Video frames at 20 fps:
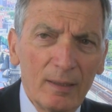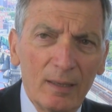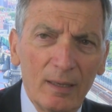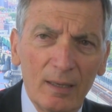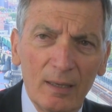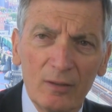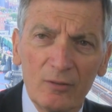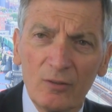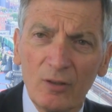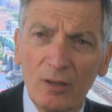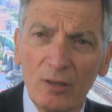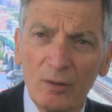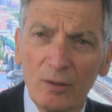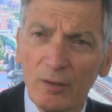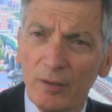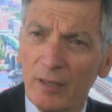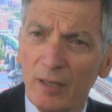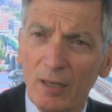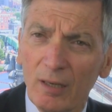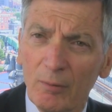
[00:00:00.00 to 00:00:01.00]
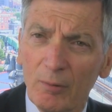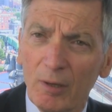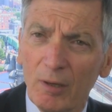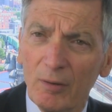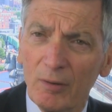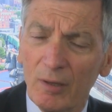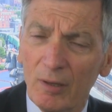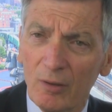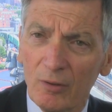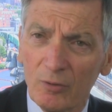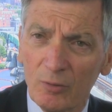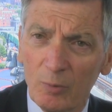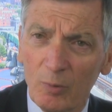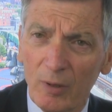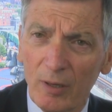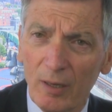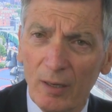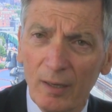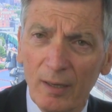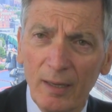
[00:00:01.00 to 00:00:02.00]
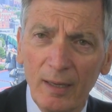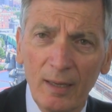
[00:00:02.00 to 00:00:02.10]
And I started looking around elsewhere.